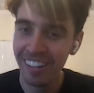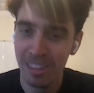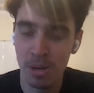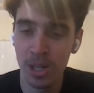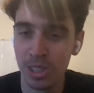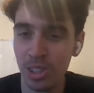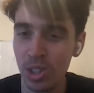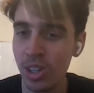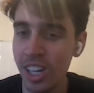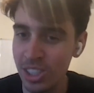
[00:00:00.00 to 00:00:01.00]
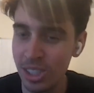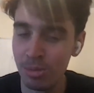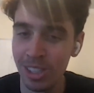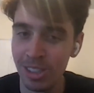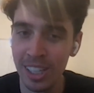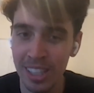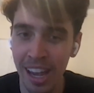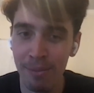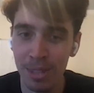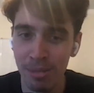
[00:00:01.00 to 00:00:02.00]
personal trust just because you guys
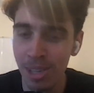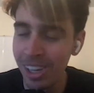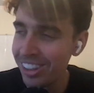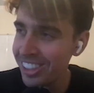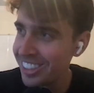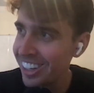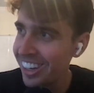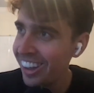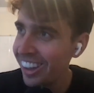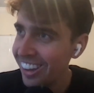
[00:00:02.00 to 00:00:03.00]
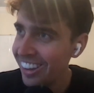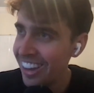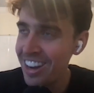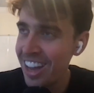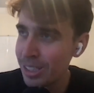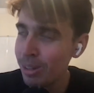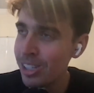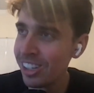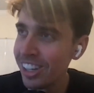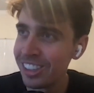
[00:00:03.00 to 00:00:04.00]
happen to be on this thing. And yeah,
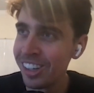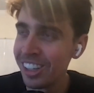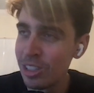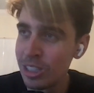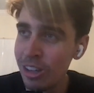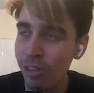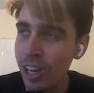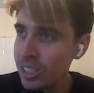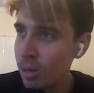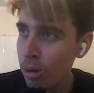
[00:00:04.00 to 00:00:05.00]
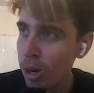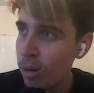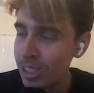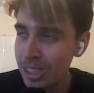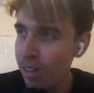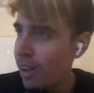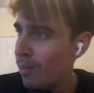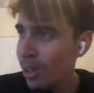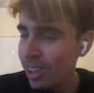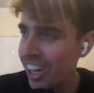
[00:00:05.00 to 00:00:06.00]
especially like during those DeFi summer moments, I
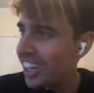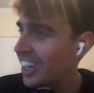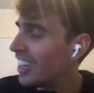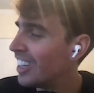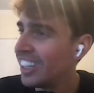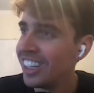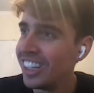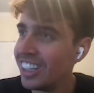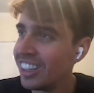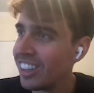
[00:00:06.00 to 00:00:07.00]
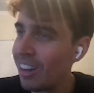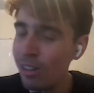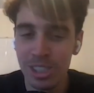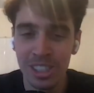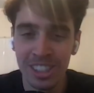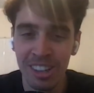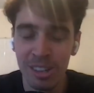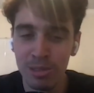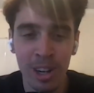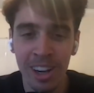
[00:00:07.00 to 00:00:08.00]
remember like it was
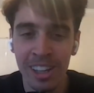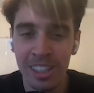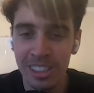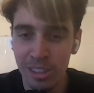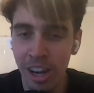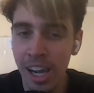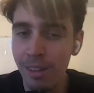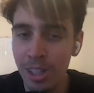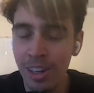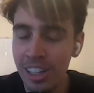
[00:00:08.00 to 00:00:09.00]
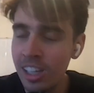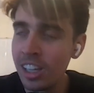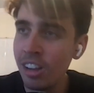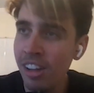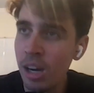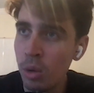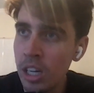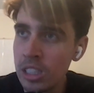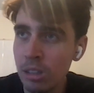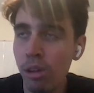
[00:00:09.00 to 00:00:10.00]
very hard to describe, you know. And I think in a lot of
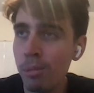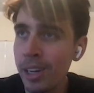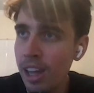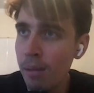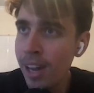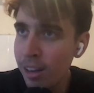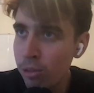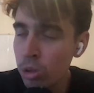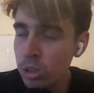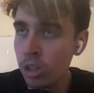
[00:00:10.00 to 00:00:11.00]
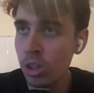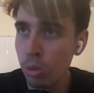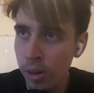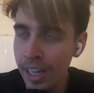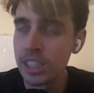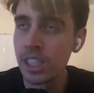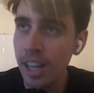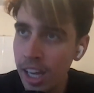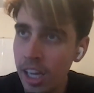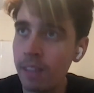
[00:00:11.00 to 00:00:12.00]
ways, if we bring that back full circle to where we're at today,